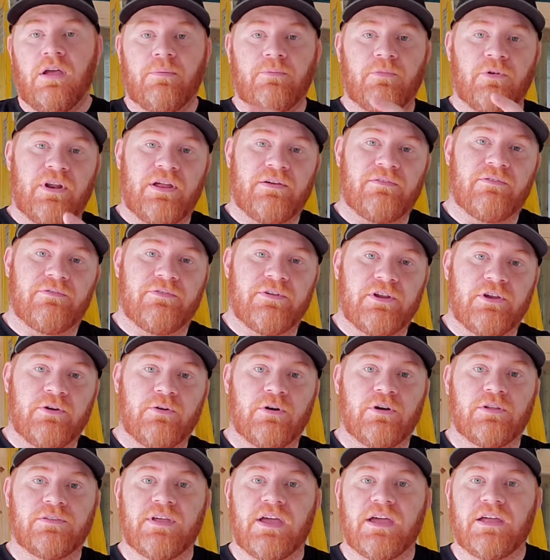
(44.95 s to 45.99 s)
I'm gonna have a video
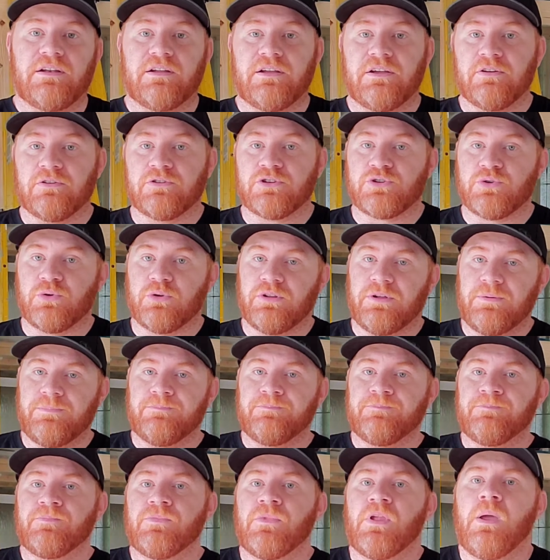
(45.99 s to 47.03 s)
on that here shortly,
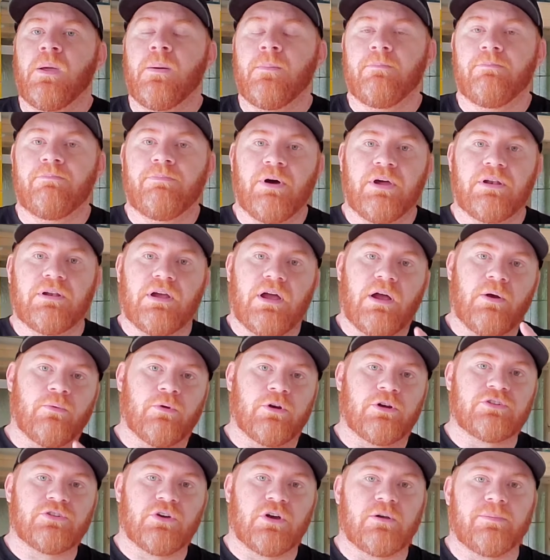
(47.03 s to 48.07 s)
but I
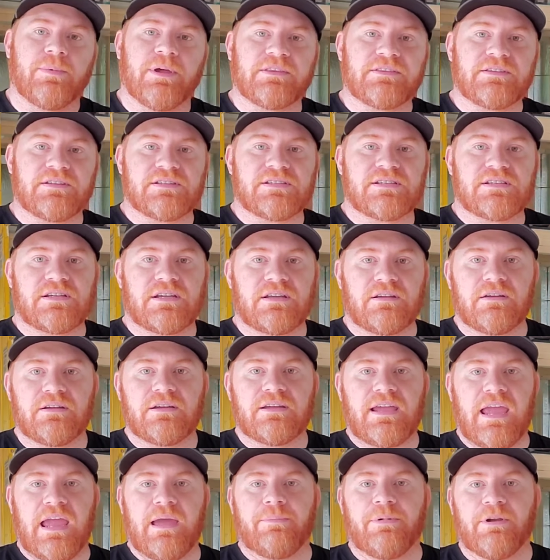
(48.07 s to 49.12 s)
wanna talk about this
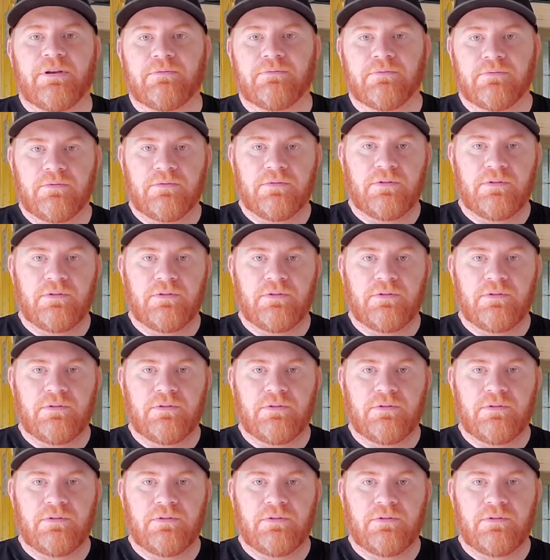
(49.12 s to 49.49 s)
cabin.